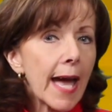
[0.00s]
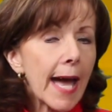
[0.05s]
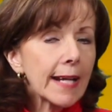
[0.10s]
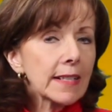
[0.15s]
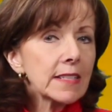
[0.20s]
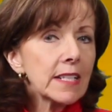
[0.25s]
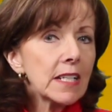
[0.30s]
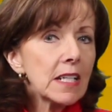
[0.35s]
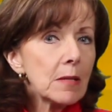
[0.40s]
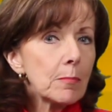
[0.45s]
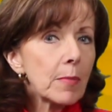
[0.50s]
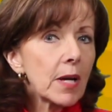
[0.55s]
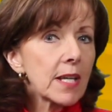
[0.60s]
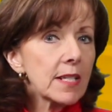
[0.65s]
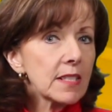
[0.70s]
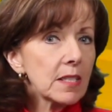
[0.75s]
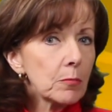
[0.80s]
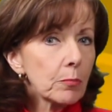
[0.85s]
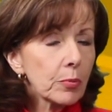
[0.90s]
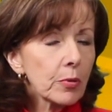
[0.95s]
actin and
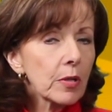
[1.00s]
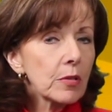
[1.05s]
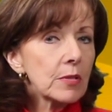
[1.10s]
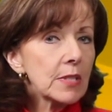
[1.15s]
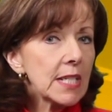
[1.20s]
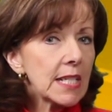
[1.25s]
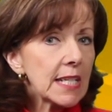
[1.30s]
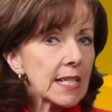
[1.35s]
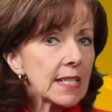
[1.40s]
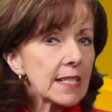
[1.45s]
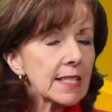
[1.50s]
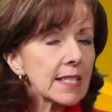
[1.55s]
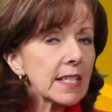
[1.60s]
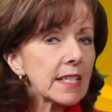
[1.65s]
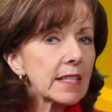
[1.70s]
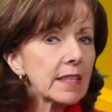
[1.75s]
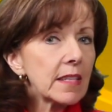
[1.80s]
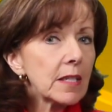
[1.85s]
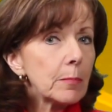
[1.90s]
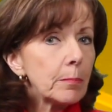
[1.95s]
myosin proteins
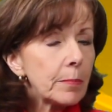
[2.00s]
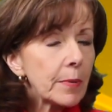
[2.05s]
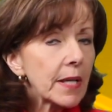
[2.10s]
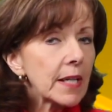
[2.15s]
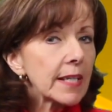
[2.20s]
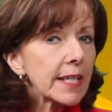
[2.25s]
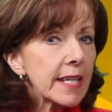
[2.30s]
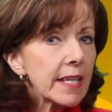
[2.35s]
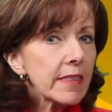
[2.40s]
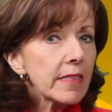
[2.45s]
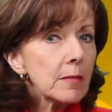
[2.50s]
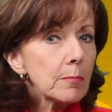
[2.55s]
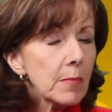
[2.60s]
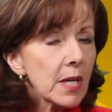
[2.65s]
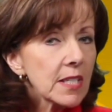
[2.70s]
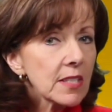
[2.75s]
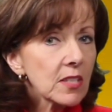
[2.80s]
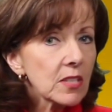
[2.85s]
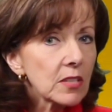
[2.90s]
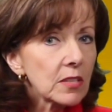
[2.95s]
in the belly of the
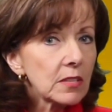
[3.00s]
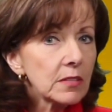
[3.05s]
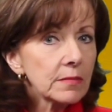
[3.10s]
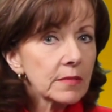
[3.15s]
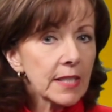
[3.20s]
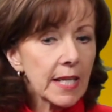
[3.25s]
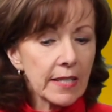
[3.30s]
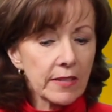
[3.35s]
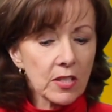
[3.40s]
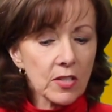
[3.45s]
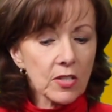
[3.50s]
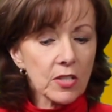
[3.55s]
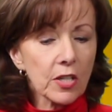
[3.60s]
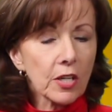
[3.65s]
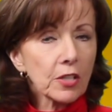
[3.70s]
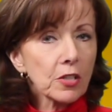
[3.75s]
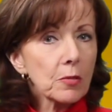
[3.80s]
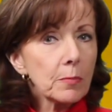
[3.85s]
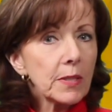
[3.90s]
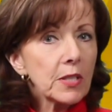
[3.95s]
muscle, in the
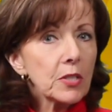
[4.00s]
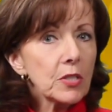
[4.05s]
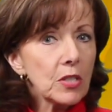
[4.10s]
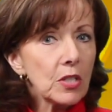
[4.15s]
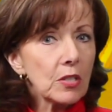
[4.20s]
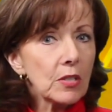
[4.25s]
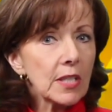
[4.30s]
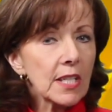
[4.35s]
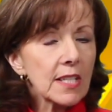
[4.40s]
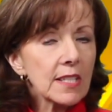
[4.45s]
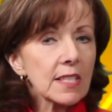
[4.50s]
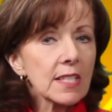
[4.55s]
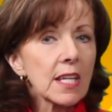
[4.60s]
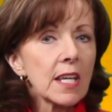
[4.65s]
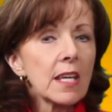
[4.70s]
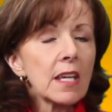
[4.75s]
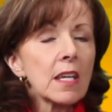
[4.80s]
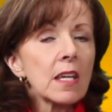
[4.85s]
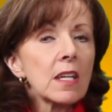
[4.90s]
sarcomere units,